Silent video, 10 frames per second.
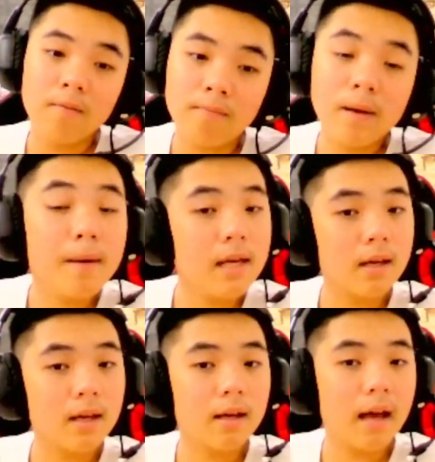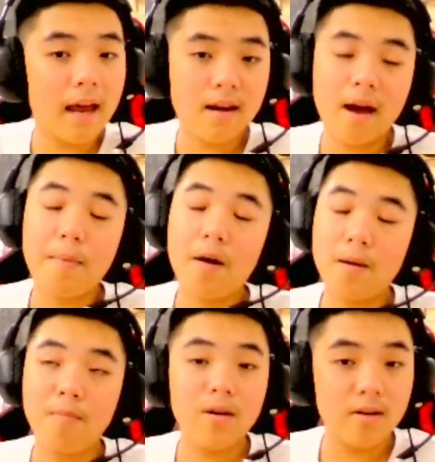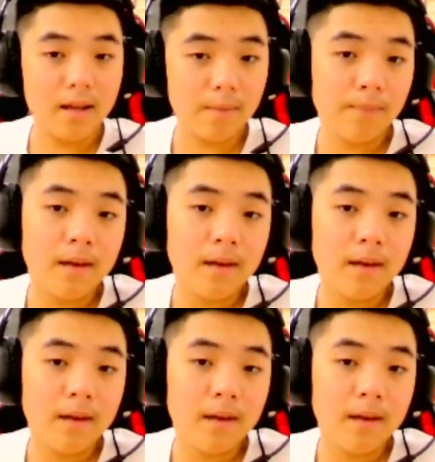Maybe, and about the modeling,